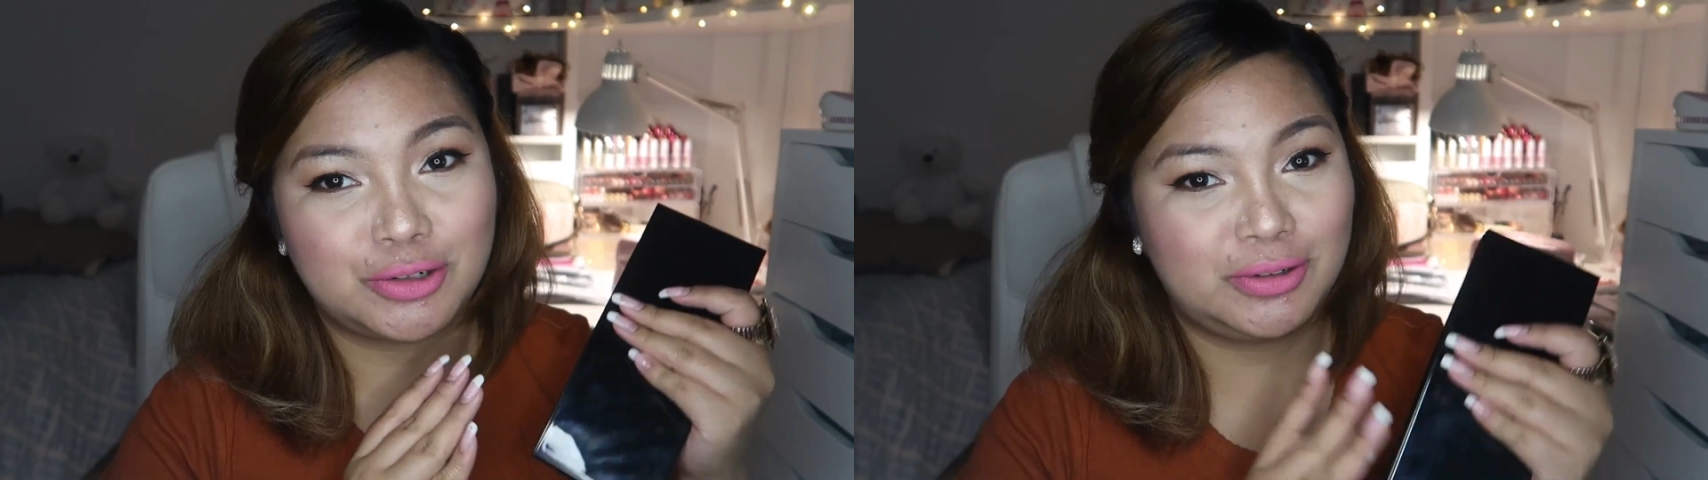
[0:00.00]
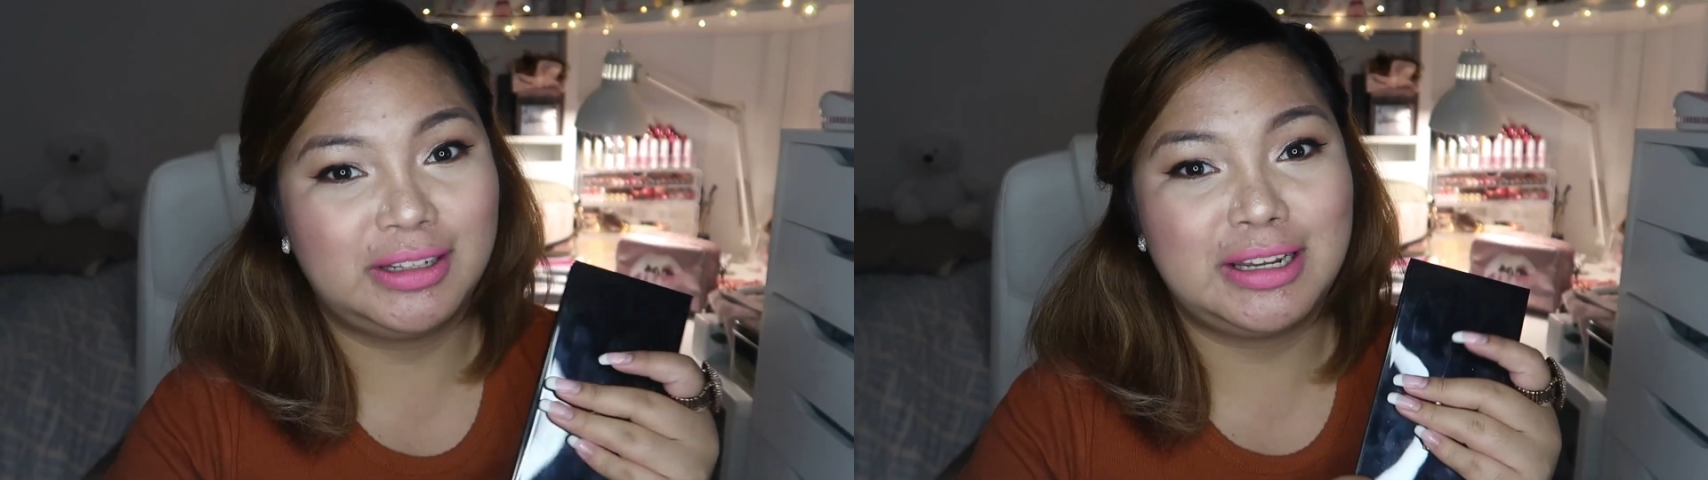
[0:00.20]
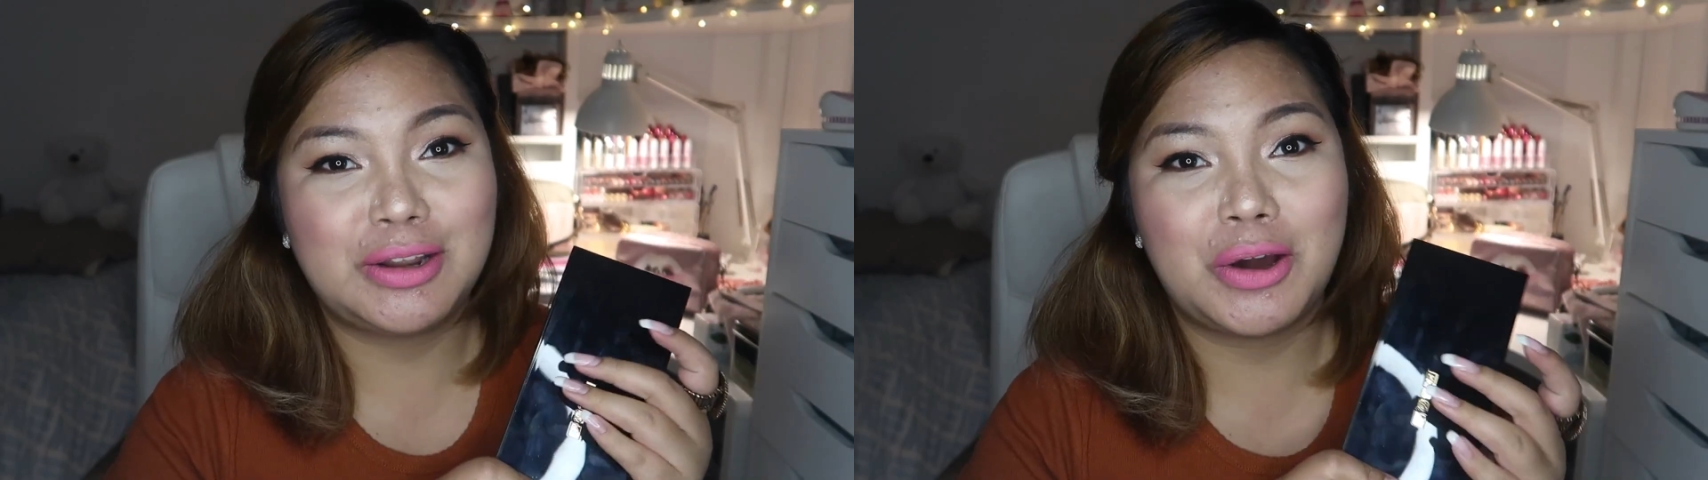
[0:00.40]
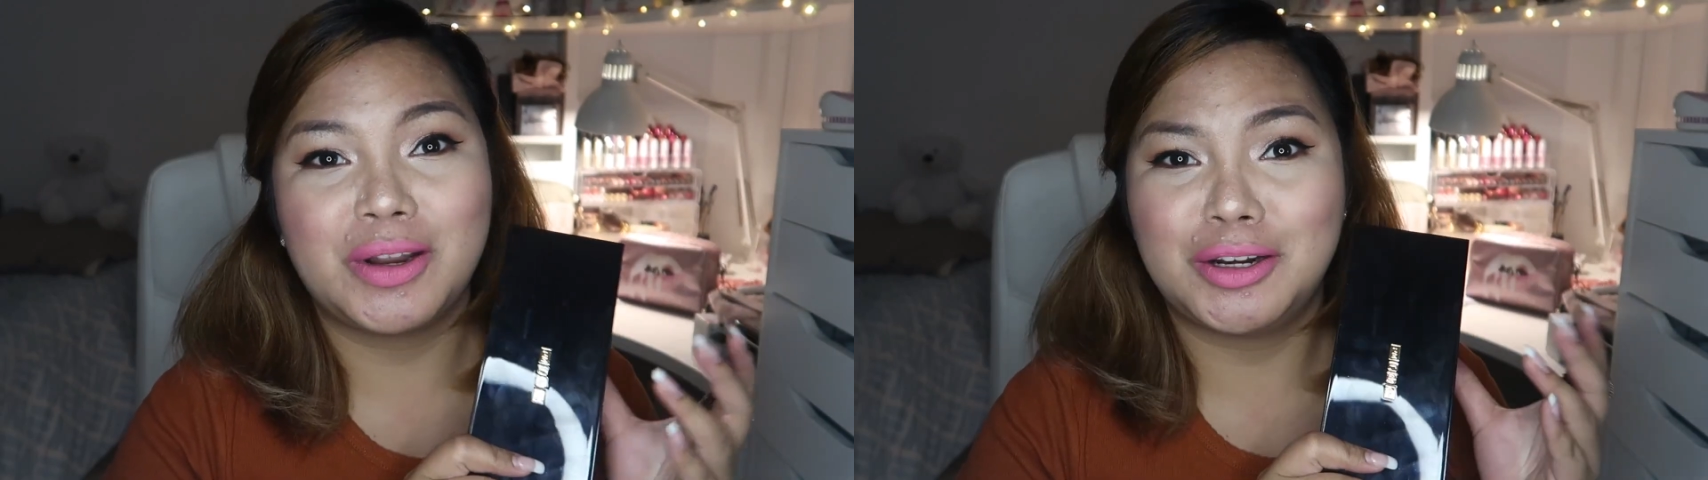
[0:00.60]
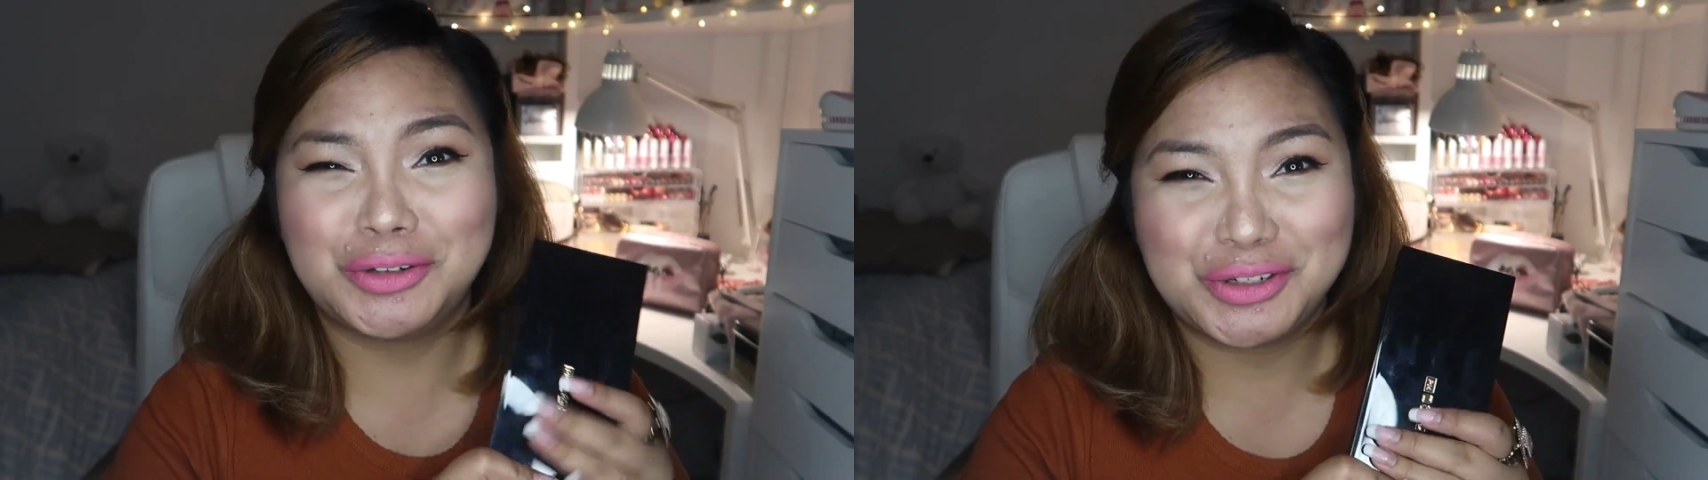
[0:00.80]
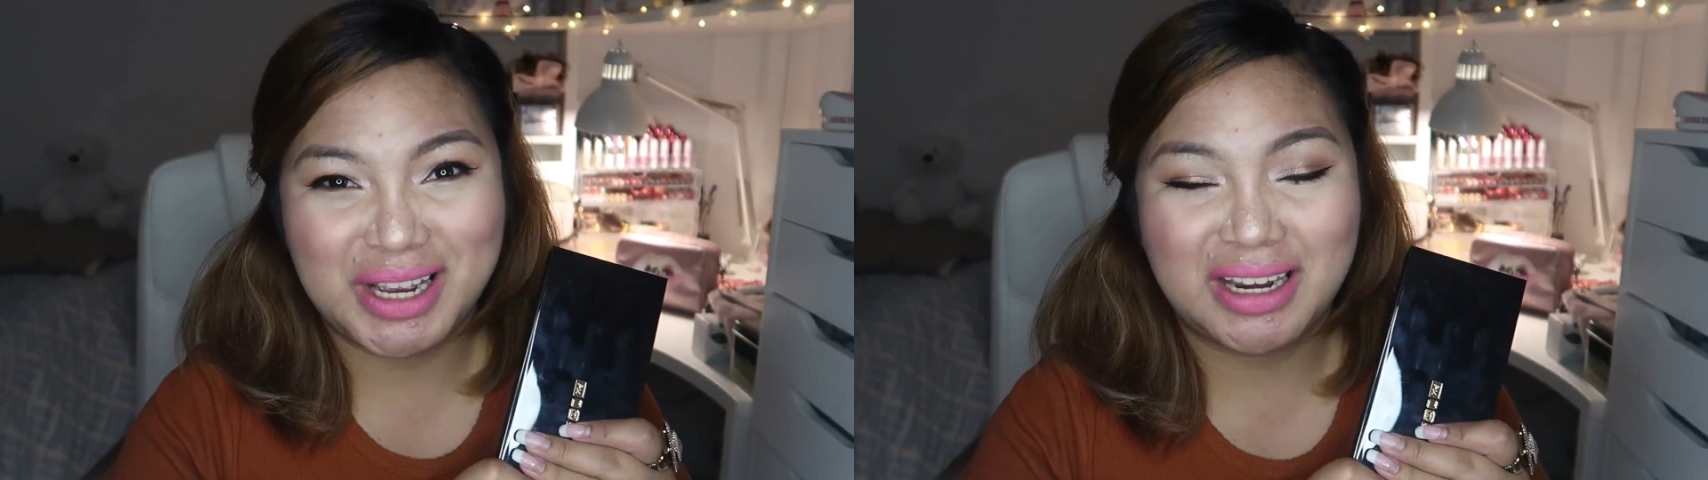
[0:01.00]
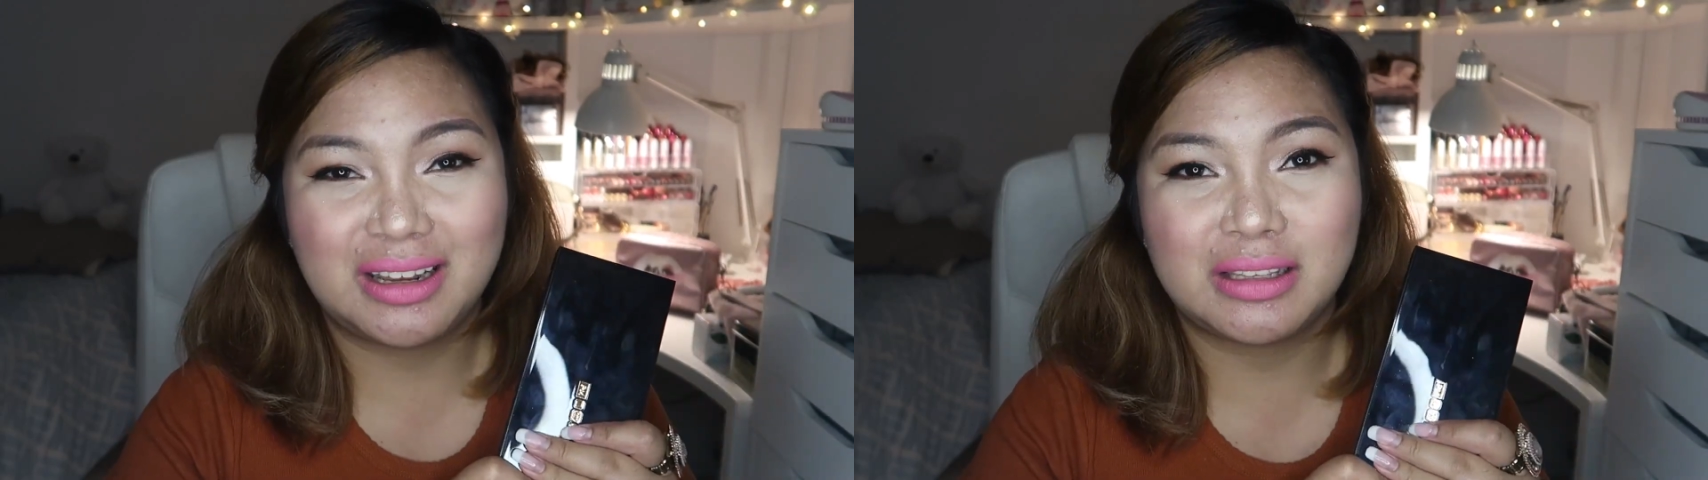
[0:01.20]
to really know and understand